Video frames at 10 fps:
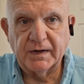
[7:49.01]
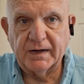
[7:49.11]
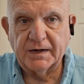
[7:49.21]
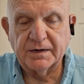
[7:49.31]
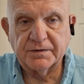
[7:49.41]

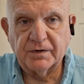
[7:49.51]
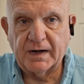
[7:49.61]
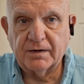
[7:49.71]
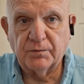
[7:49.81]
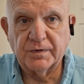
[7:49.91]
And so
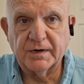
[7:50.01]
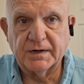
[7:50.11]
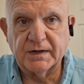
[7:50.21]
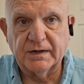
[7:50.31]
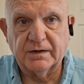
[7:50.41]
I don't want
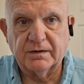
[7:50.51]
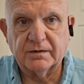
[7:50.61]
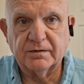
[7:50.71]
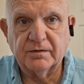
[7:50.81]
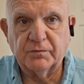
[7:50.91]
to
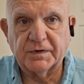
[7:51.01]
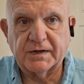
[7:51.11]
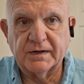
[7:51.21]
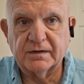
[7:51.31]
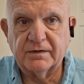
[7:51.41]
deal with
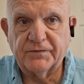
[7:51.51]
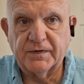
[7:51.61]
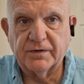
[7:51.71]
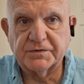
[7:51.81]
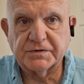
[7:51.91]
getting the
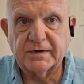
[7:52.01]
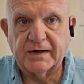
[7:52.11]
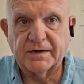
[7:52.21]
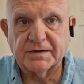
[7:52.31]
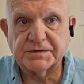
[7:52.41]
furniture
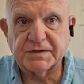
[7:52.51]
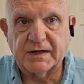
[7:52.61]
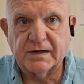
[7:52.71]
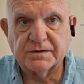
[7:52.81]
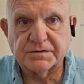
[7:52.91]
out of this
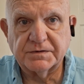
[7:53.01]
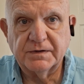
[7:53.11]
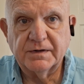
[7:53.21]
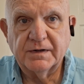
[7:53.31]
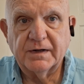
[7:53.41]
house
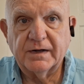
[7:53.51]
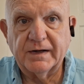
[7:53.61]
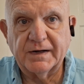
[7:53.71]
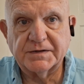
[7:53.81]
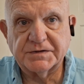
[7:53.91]

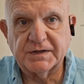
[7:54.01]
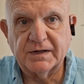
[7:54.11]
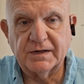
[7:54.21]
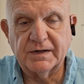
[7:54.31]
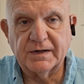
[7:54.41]
and
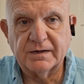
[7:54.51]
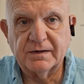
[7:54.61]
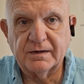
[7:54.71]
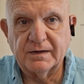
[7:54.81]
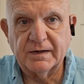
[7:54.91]
selling it
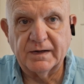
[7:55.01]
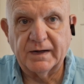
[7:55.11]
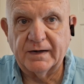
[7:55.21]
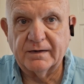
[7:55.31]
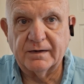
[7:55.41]

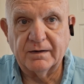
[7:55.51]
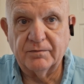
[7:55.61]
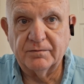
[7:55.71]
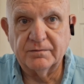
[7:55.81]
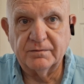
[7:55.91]
and,
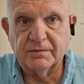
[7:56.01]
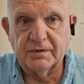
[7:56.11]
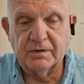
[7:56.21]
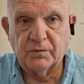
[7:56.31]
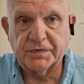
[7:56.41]
you
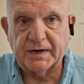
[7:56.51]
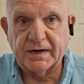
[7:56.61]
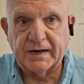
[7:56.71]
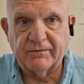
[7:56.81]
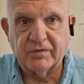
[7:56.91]
know,
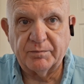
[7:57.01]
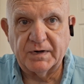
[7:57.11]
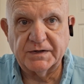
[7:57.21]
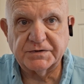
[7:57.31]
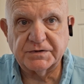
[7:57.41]
without having a
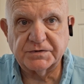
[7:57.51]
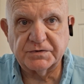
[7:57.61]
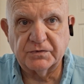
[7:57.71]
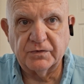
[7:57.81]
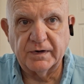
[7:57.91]
place to
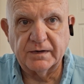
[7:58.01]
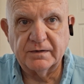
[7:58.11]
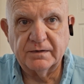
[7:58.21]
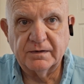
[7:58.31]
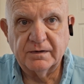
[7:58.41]
store it
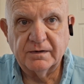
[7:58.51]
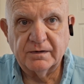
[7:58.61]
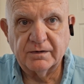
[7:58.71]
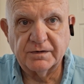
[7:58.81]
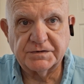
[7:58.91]

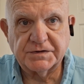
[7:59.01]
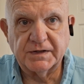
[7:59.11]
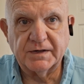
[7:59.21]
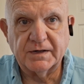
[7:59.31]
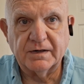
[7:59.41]
or to
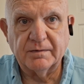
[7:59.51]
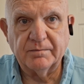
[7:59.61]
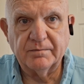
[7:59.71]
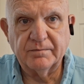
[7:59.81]
set it up.